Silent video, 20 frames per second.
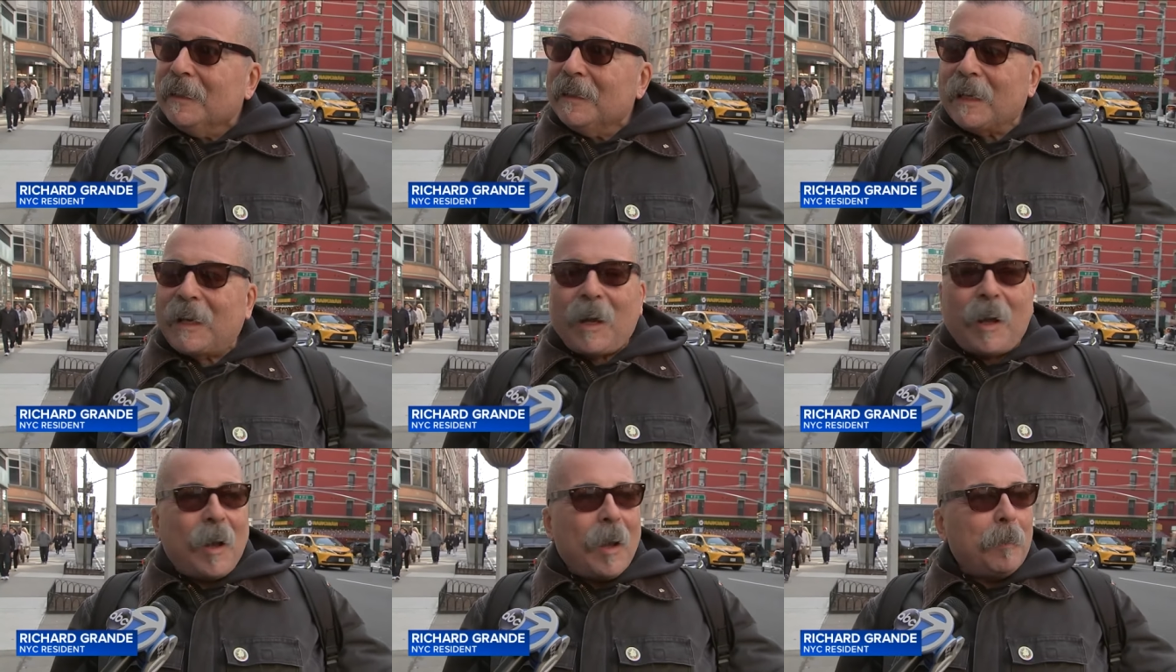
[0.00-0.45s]

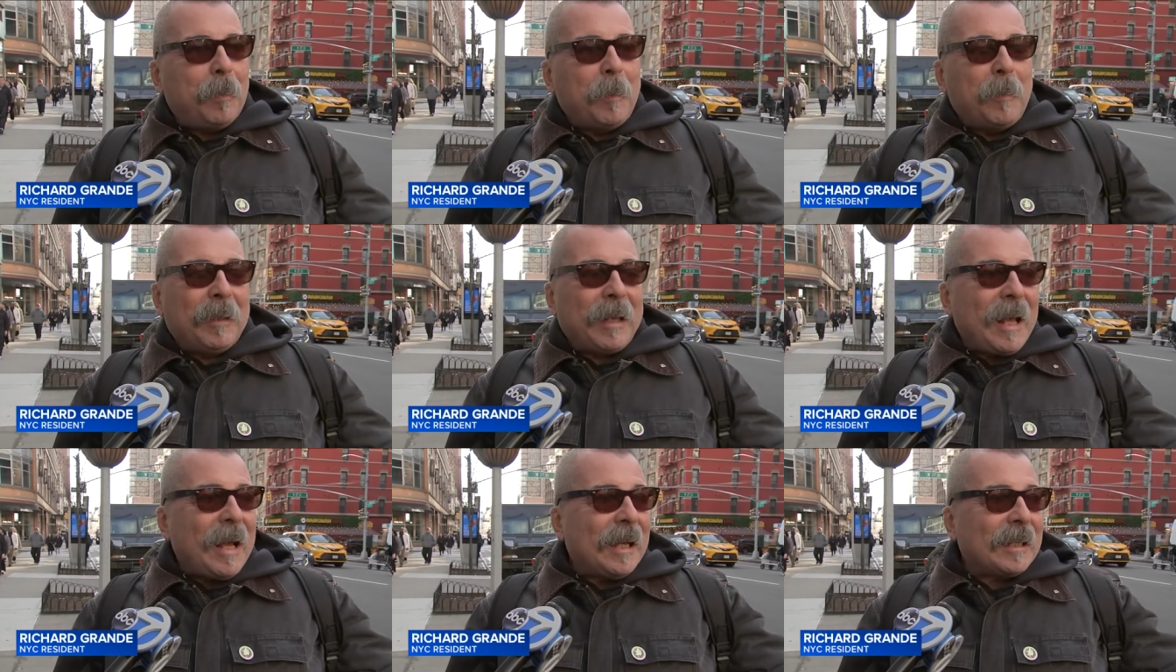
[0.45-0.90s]
the
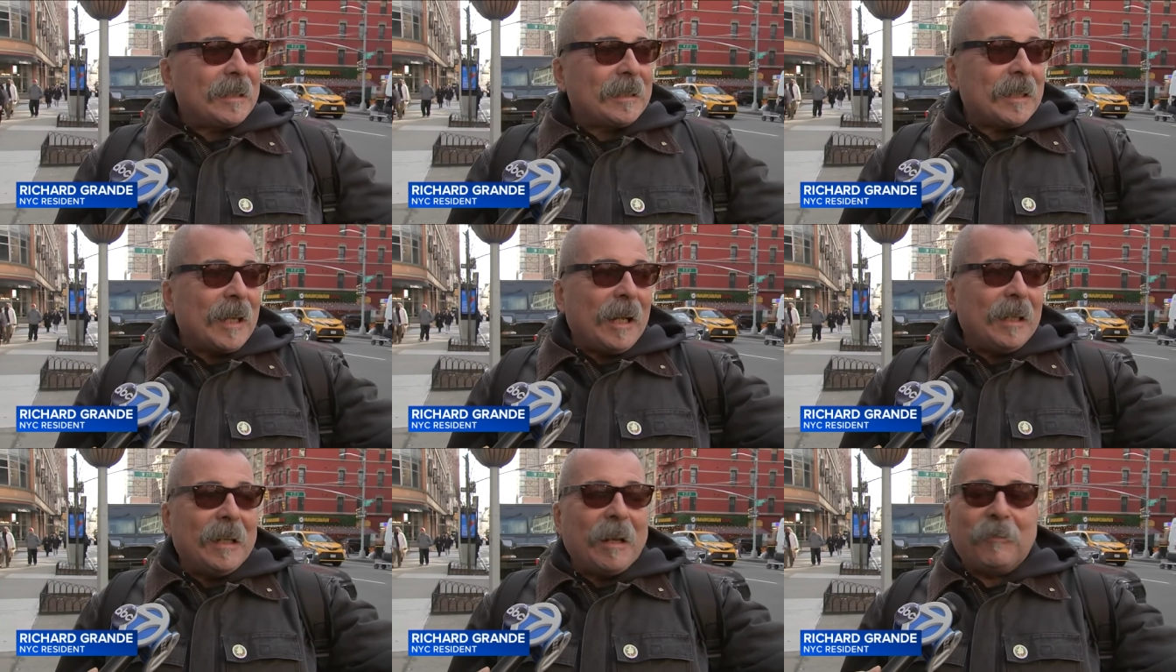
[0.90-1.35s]
carbon
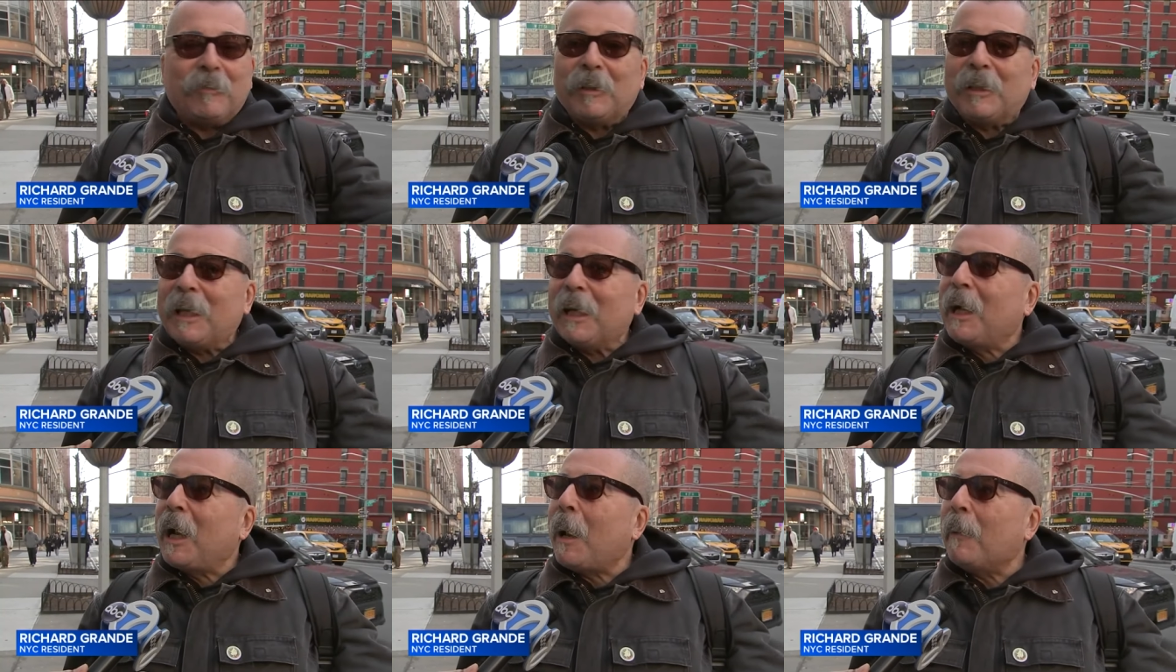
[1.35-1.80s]
monoxide and
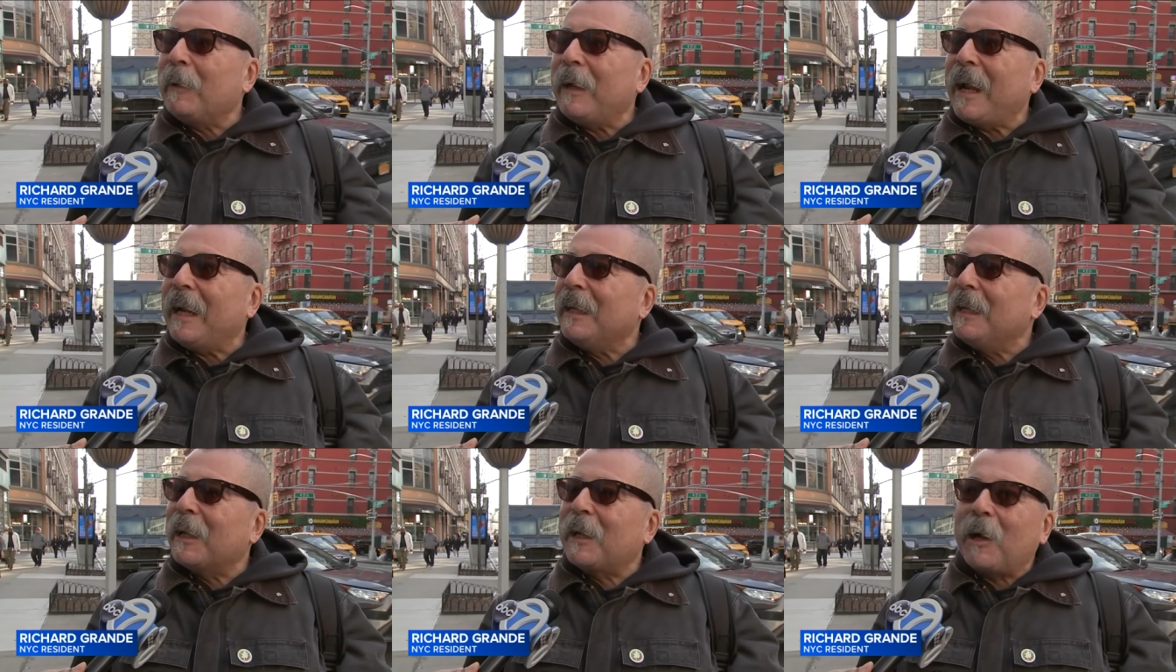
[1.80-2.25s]
everything coming
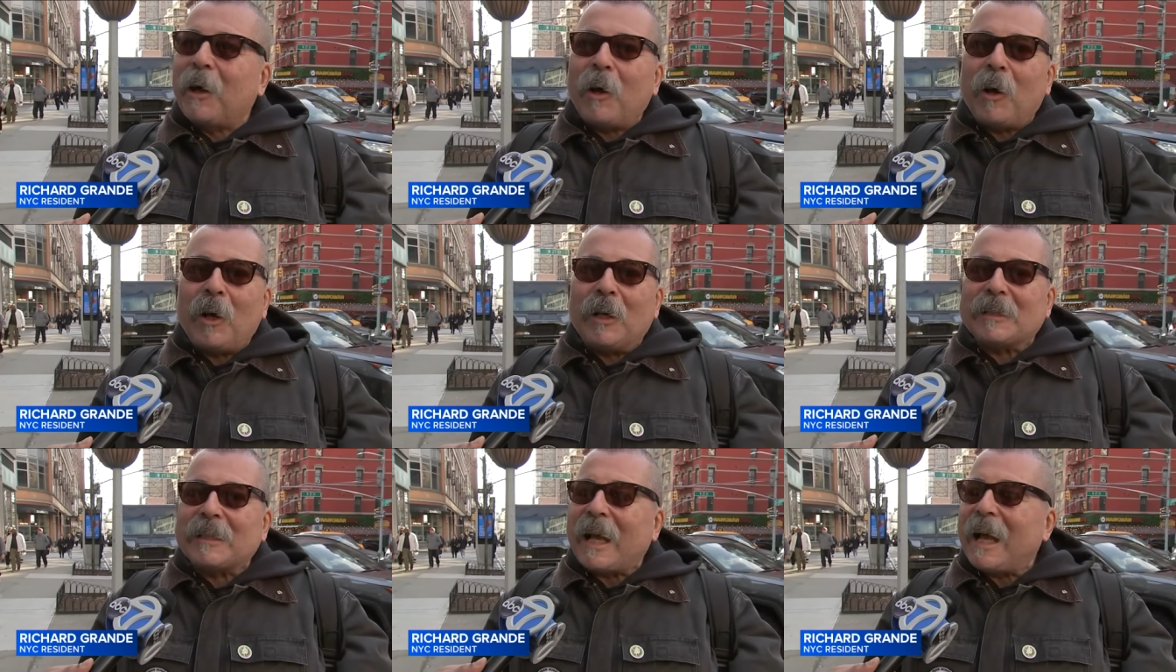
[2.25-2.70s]
out of the
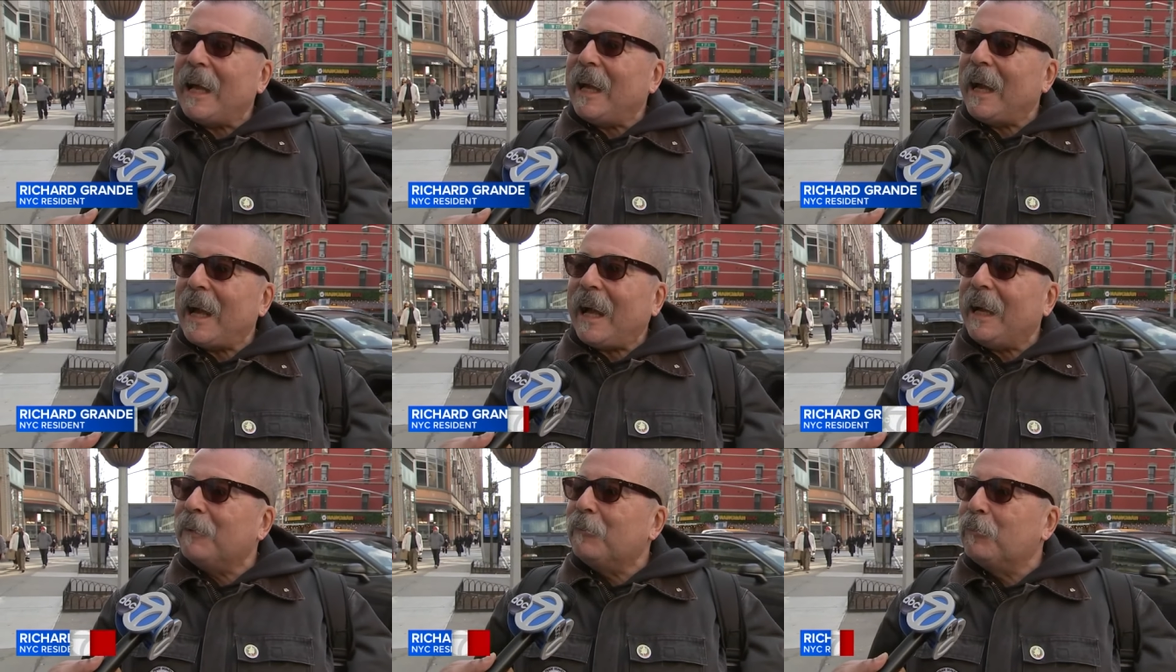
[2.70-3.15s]
cars,
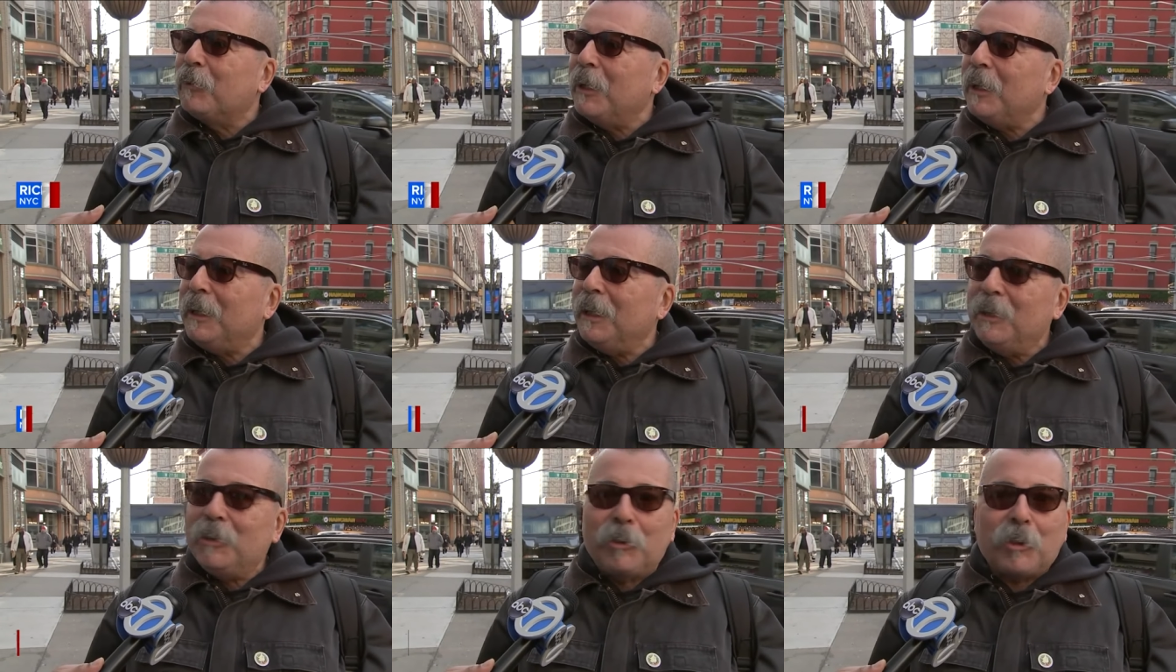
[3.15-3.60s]
I, I
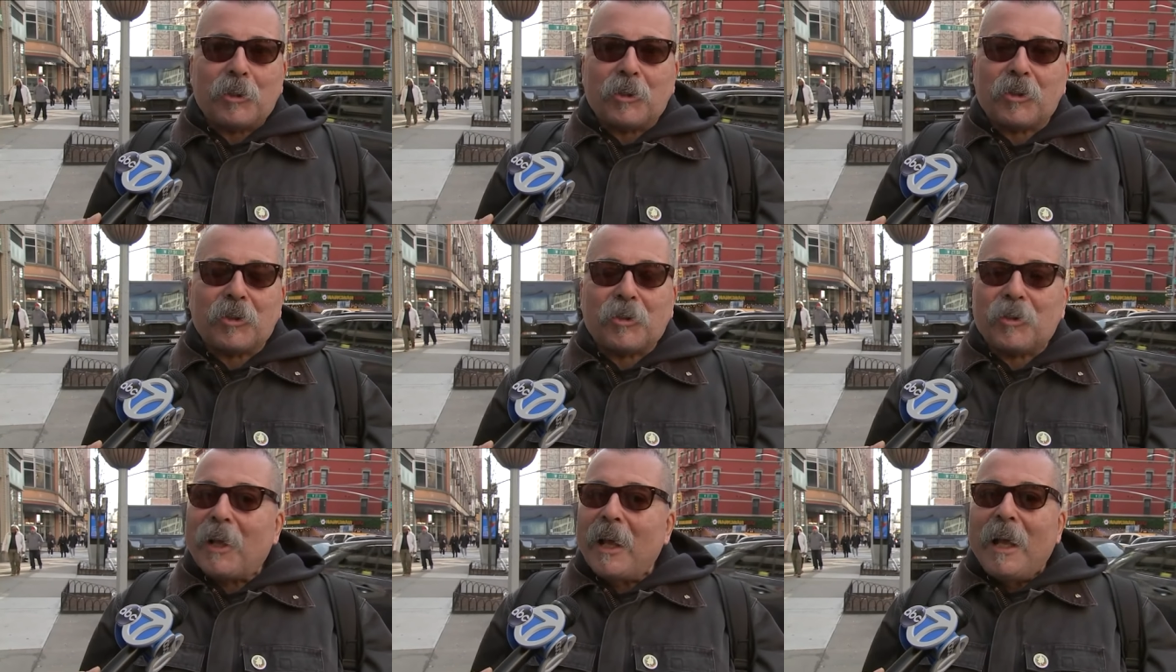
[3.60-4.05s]
really
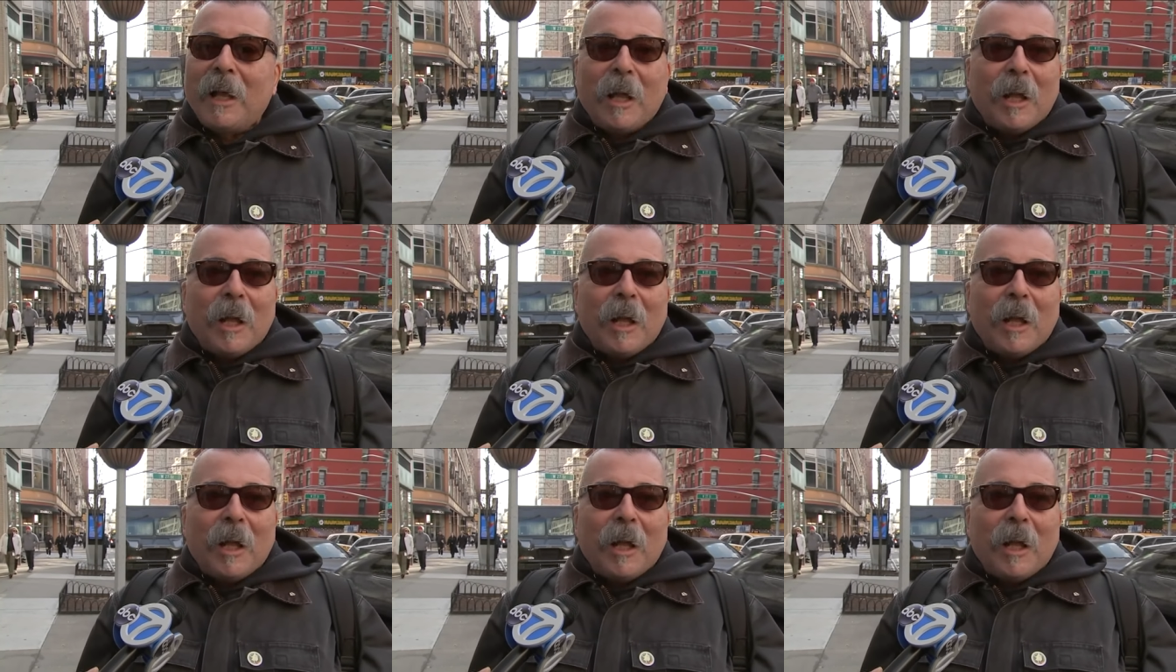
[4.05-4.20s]
just